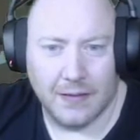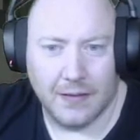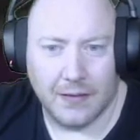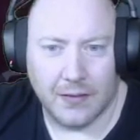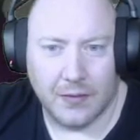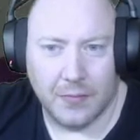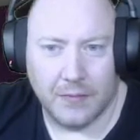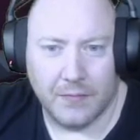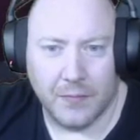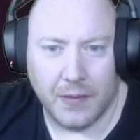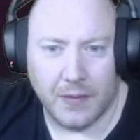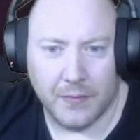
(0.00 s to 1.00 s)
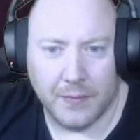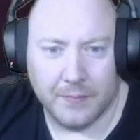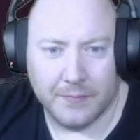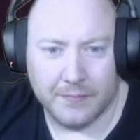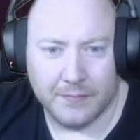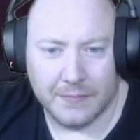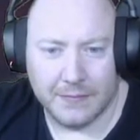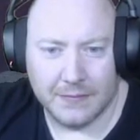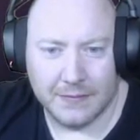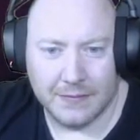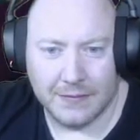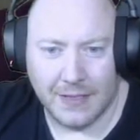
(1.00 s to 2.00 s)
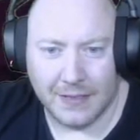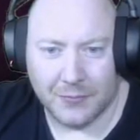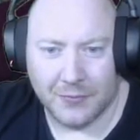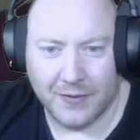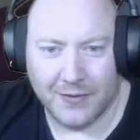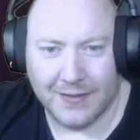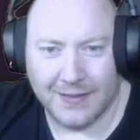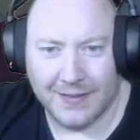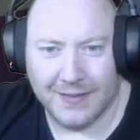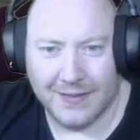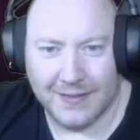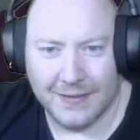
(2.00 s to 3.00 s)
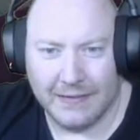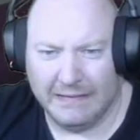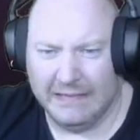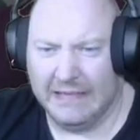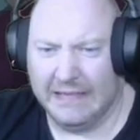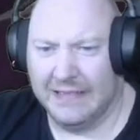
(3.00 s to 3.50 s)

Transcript: They're gonna play football with him. Toss him around. Ooh.